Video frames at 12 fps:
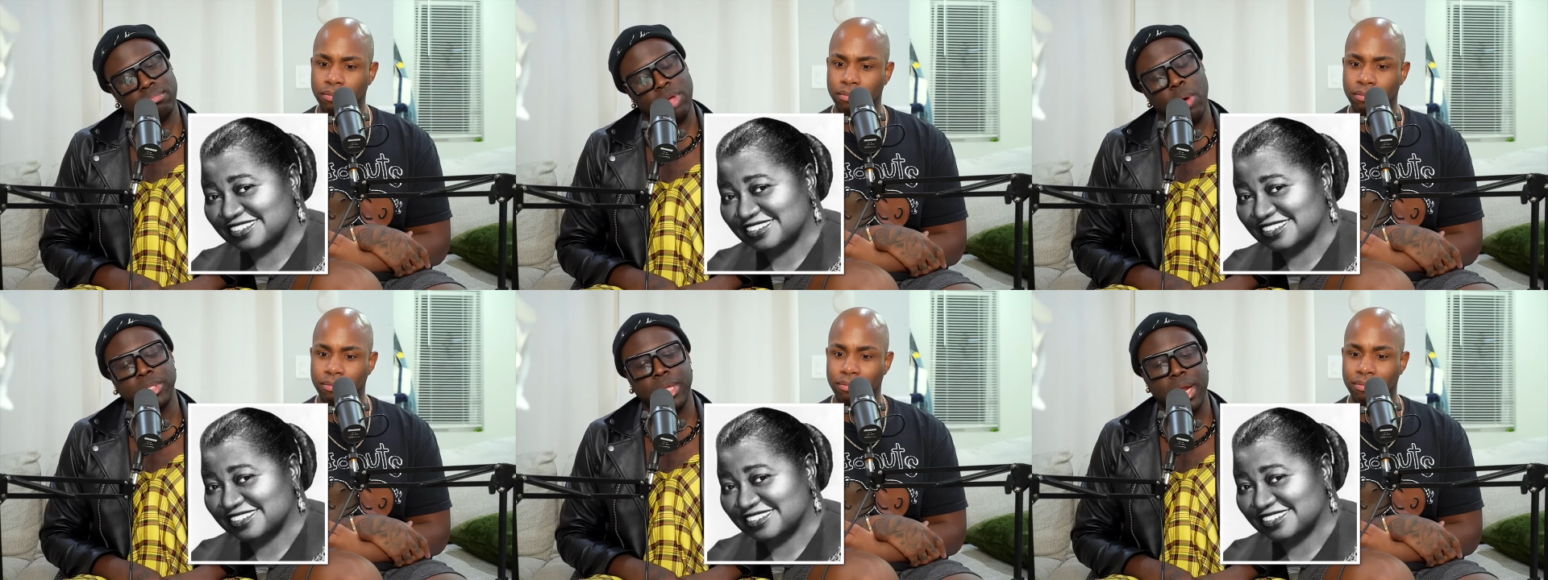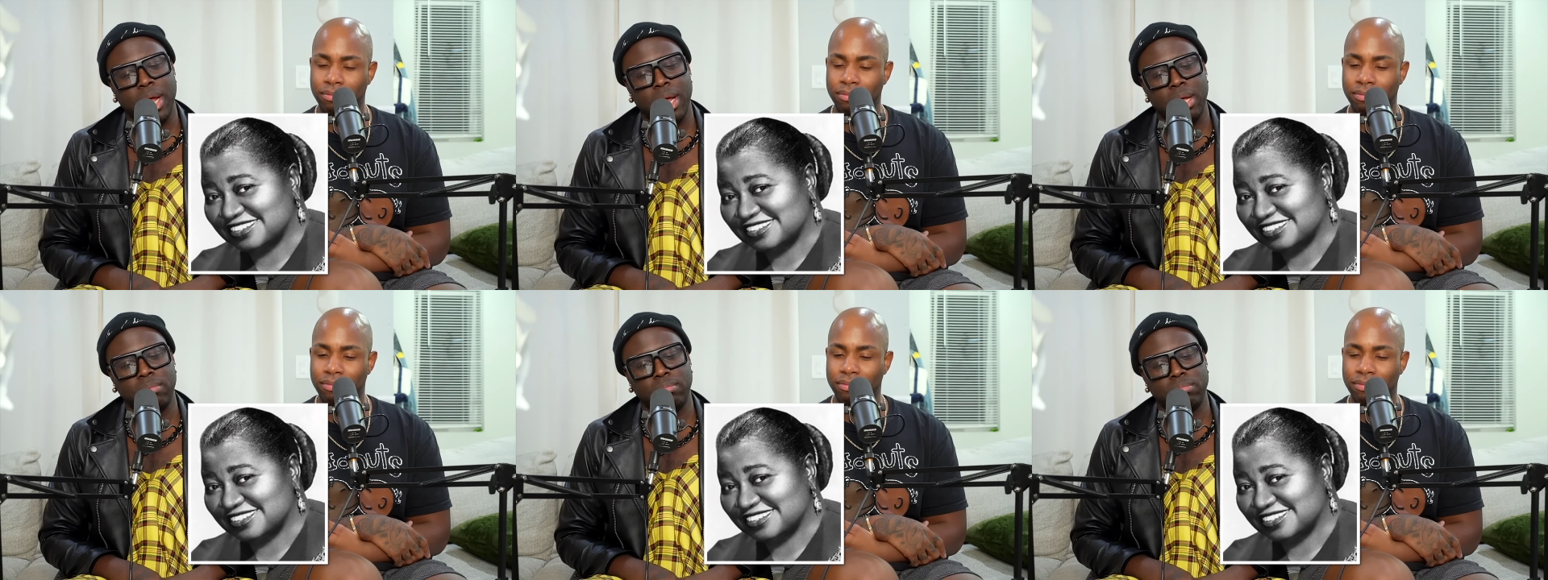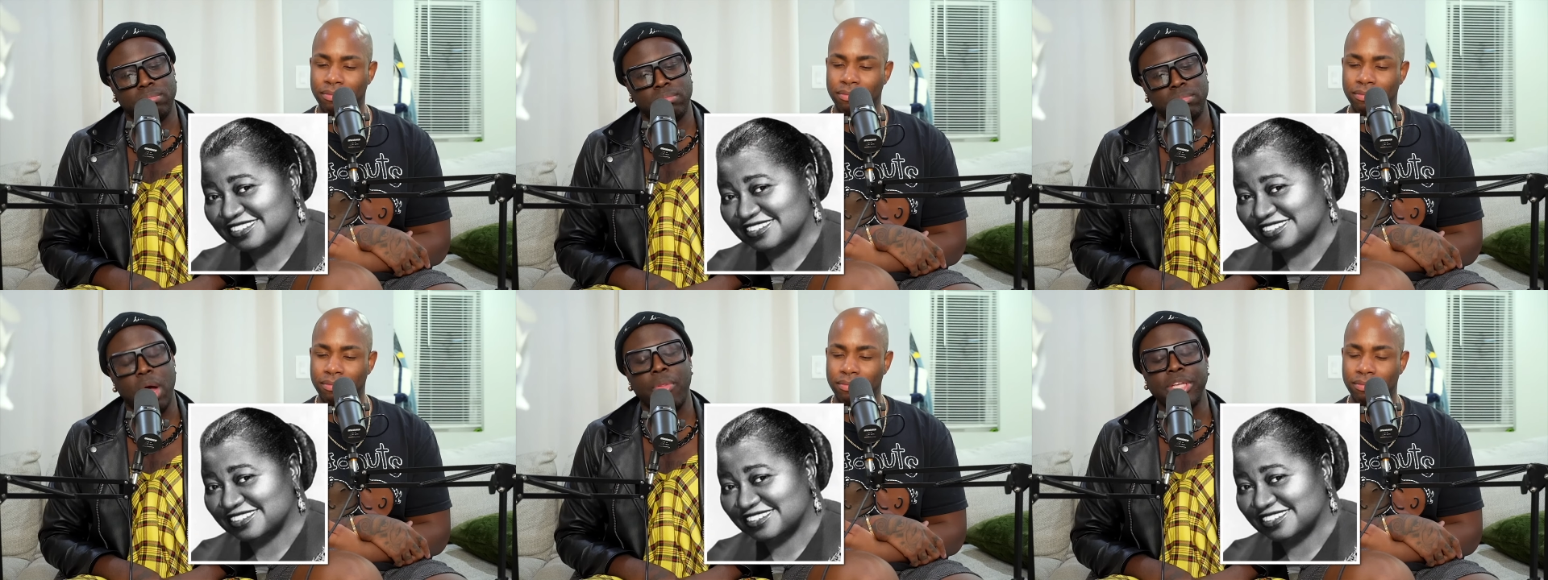Speaker 1: Oh, is that
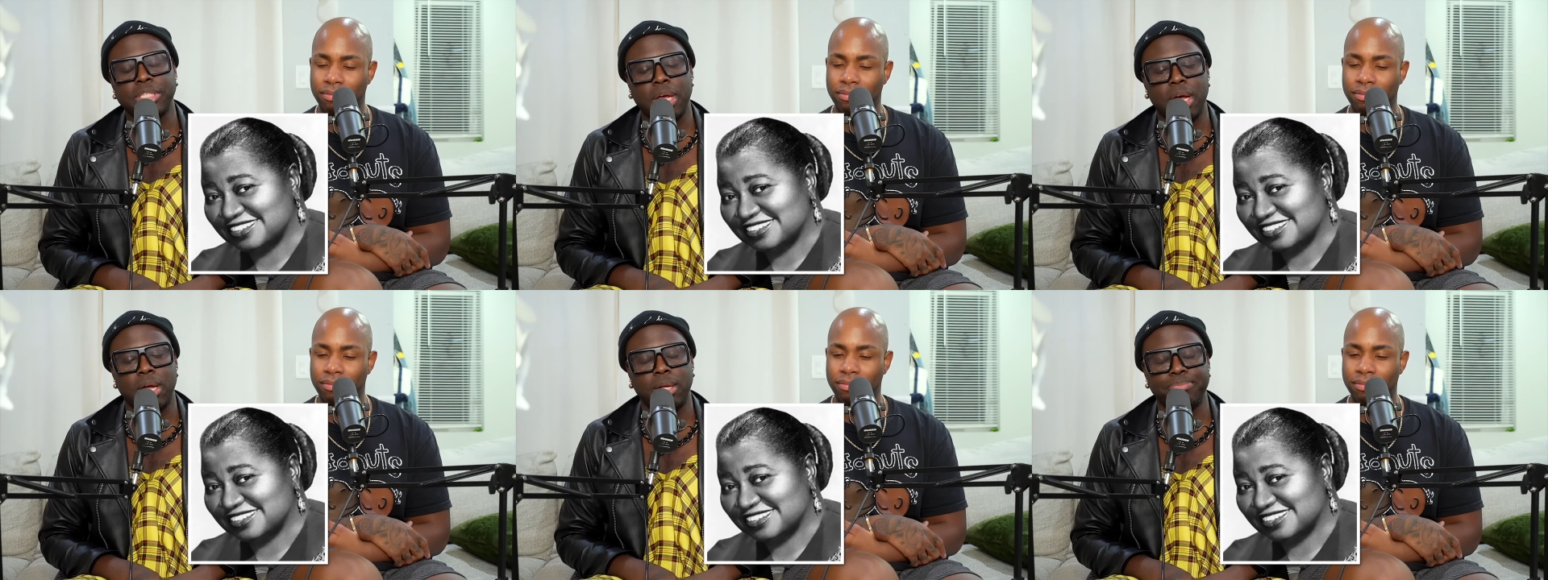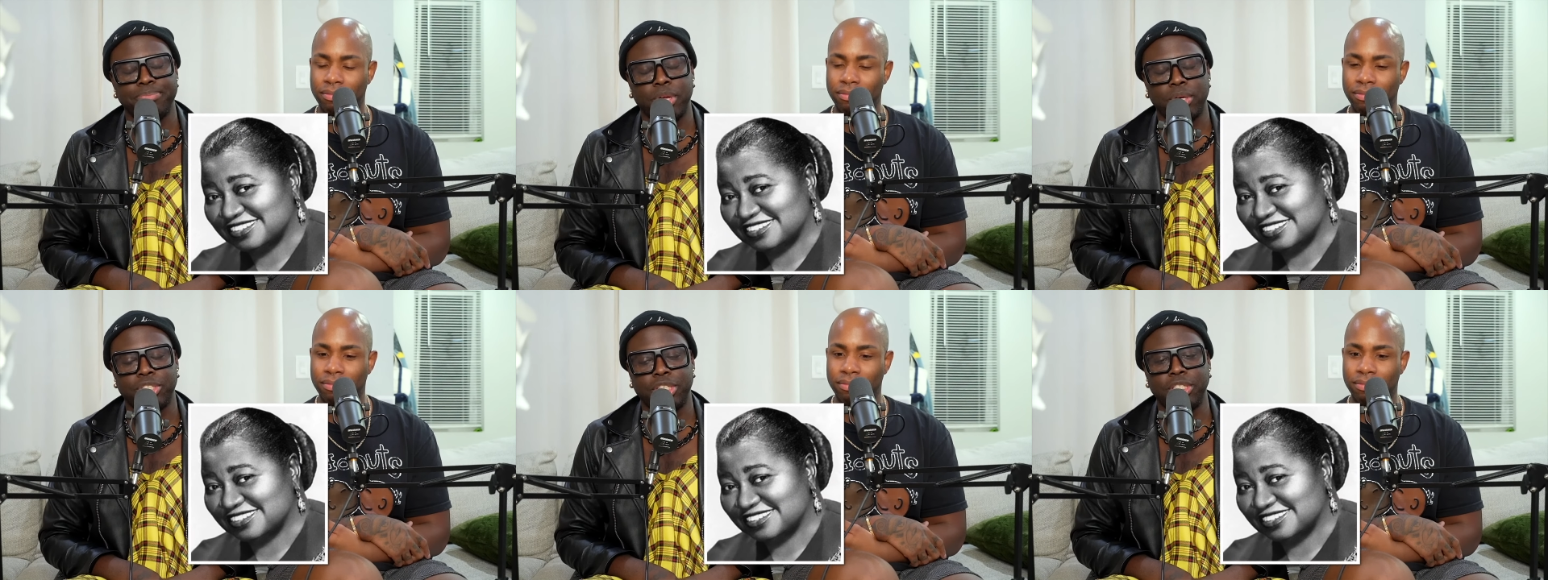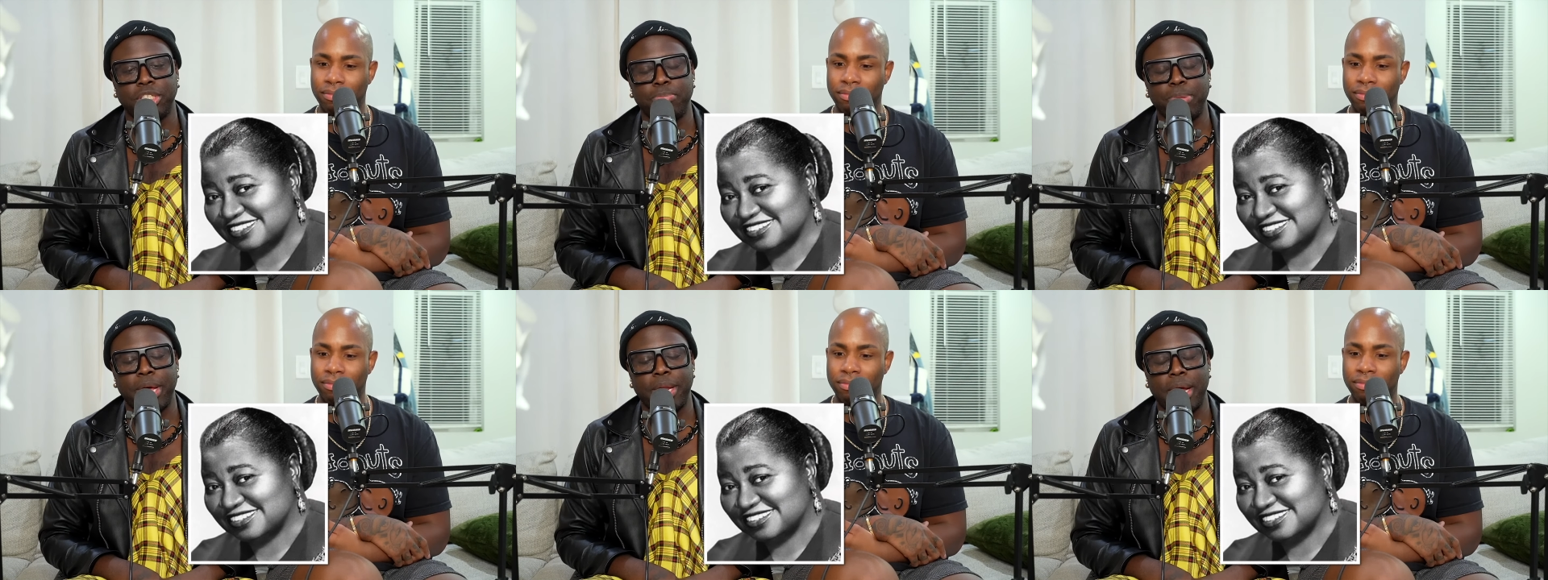um? Oh, that's um. Her, she
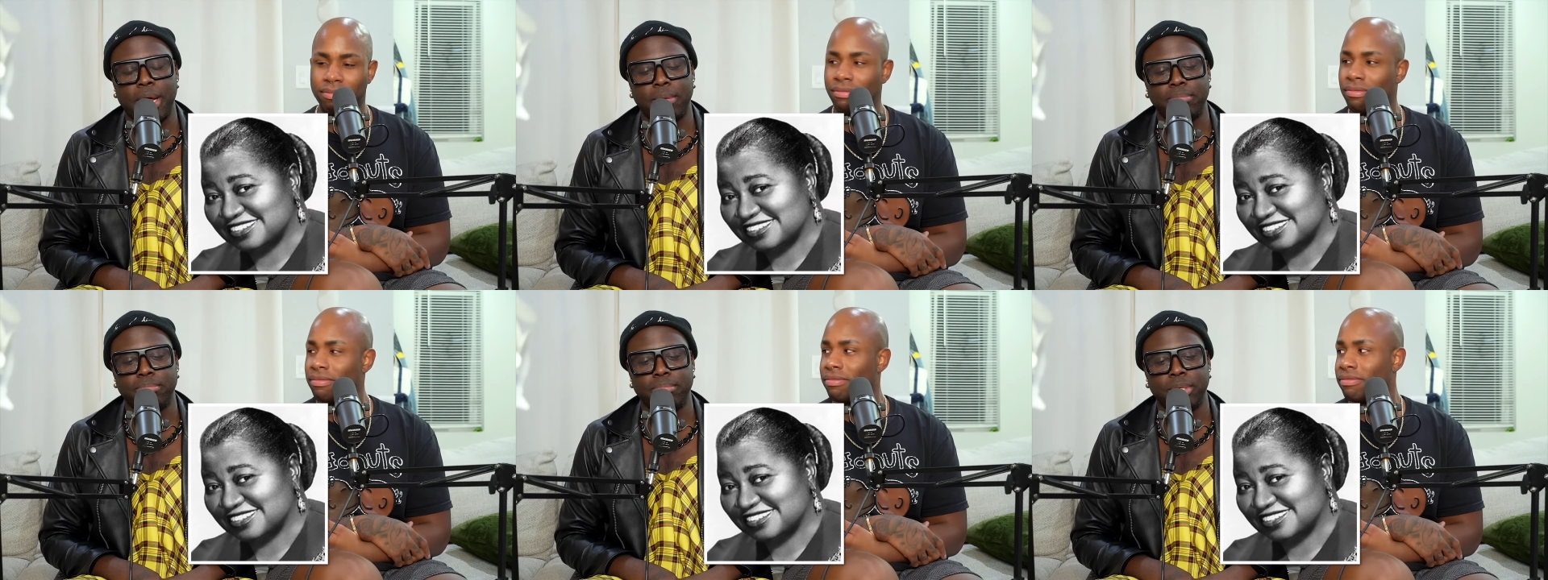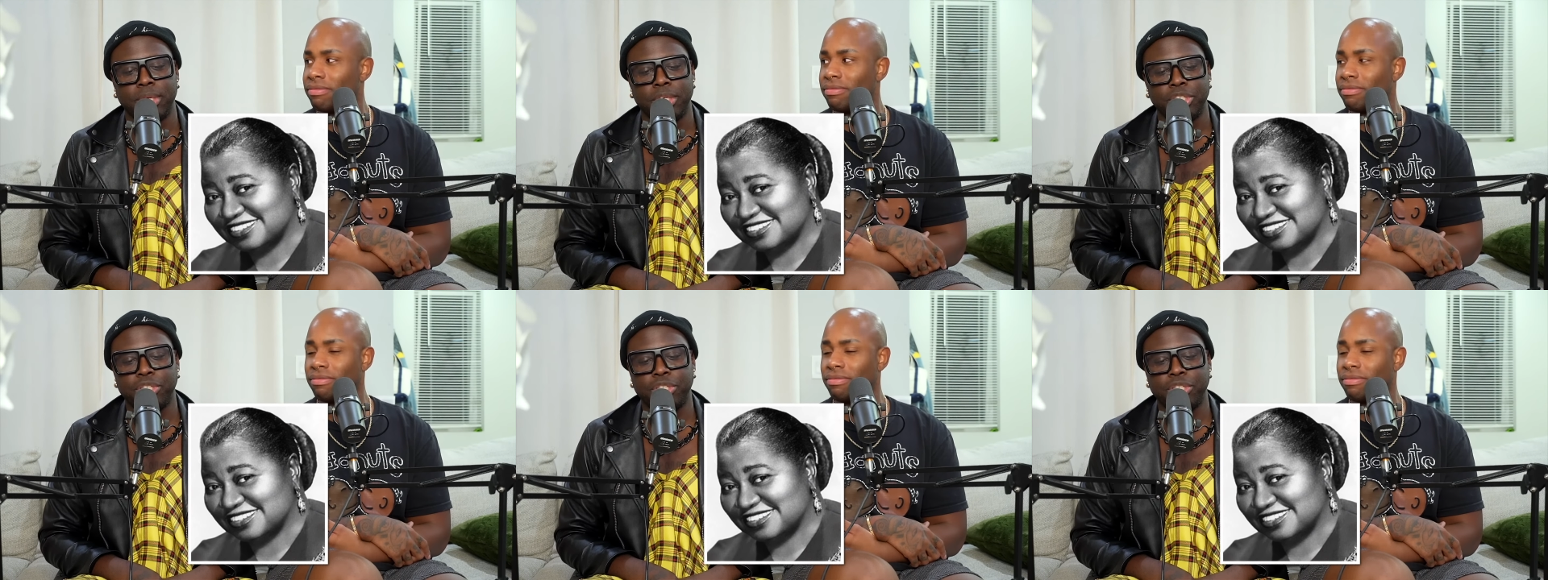she played um.